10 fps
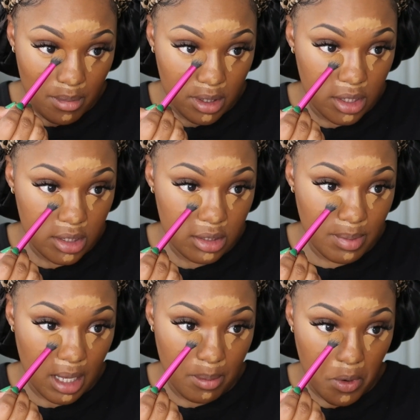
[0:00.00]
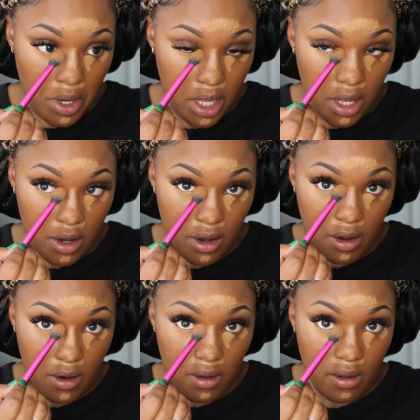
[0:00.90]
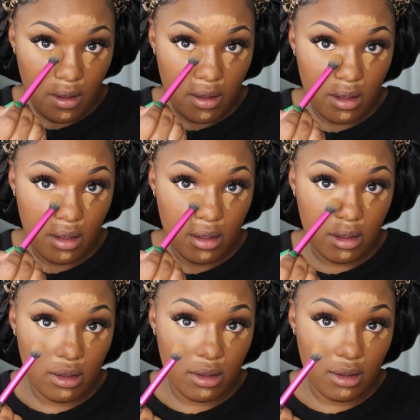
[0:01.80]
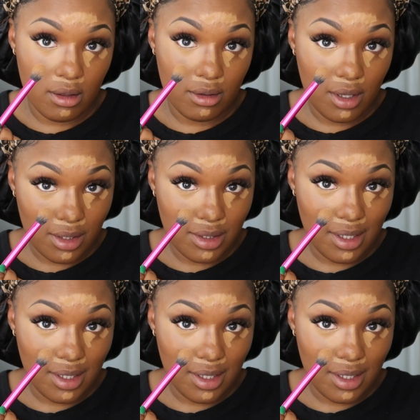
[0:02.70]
But this bad boy here, y'all